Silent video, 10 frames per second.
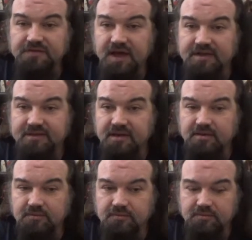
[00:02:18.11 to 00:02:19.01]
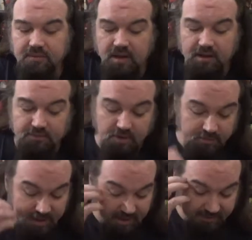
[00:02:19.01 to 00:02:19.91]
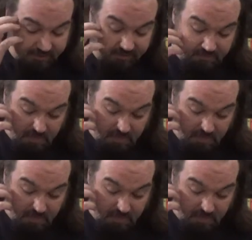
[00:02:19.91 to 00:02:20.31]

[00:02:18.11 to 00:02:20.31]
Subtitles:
thoughts on robots